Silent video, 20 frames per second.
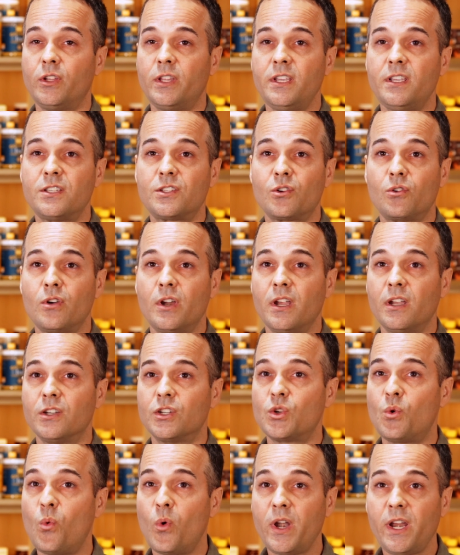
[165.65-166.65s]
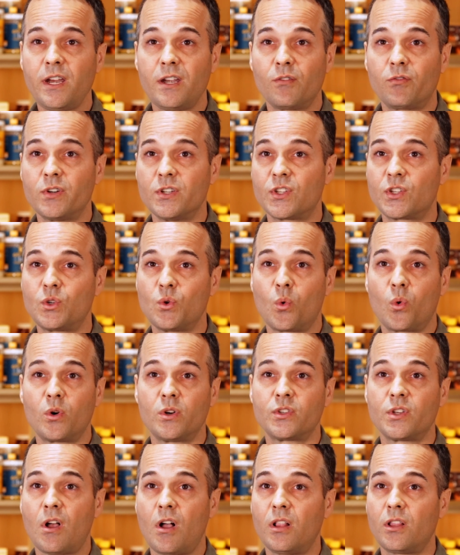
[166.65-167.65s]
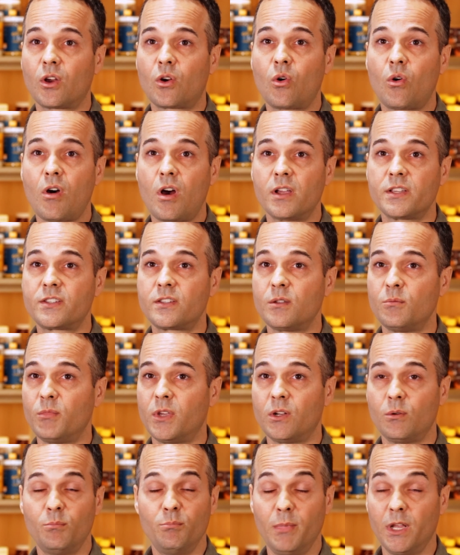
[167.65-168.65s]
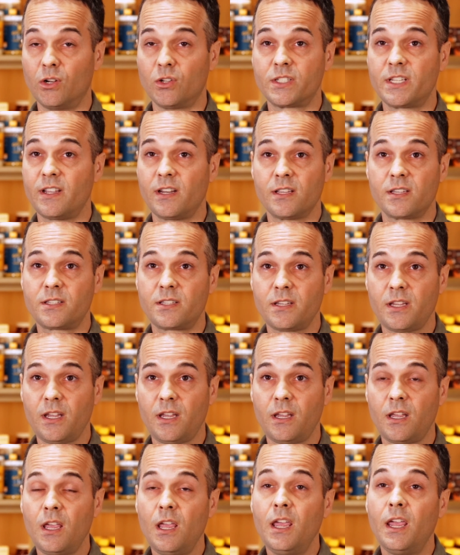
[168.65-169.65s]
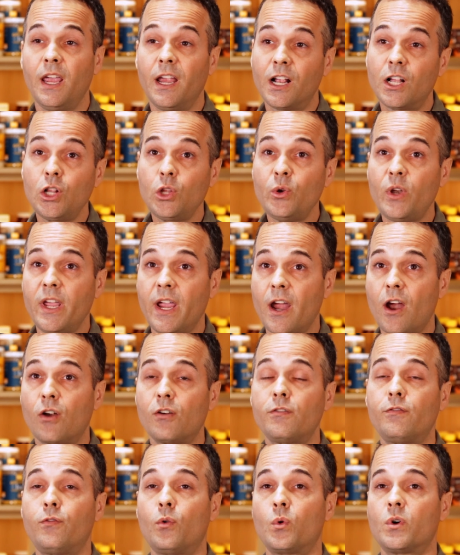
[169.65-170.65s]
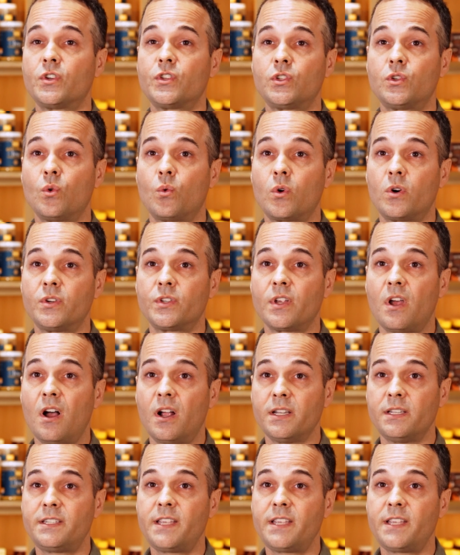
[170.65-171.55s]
These are in 20 different stores all across the Middle Tennessee, including our 4 stores on